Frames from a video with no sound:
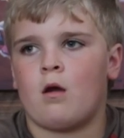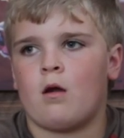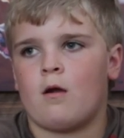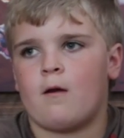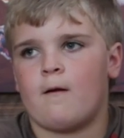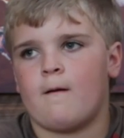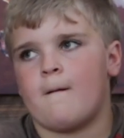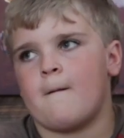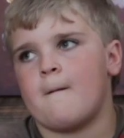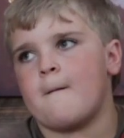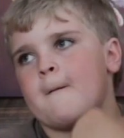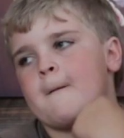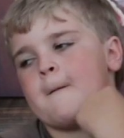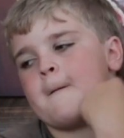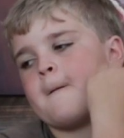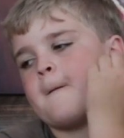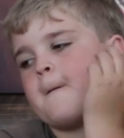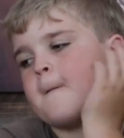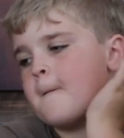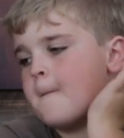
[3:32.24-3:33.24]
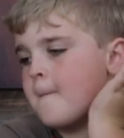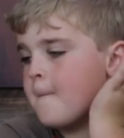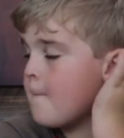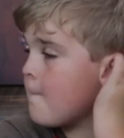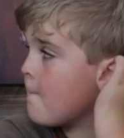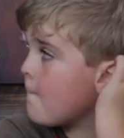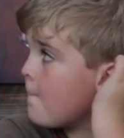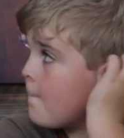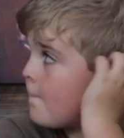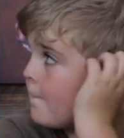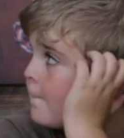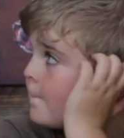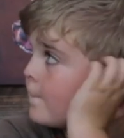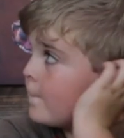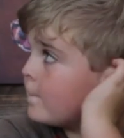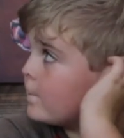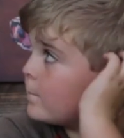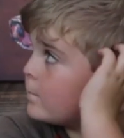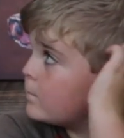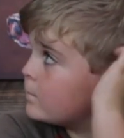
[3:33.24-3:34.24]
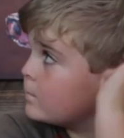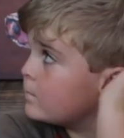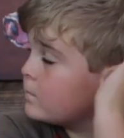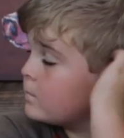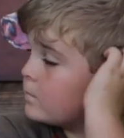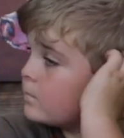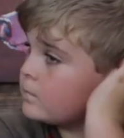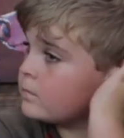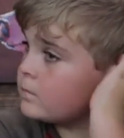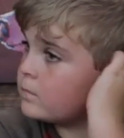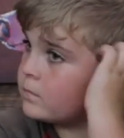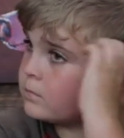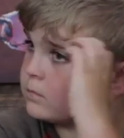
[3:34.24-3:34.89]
No words are spoken by the person on screen.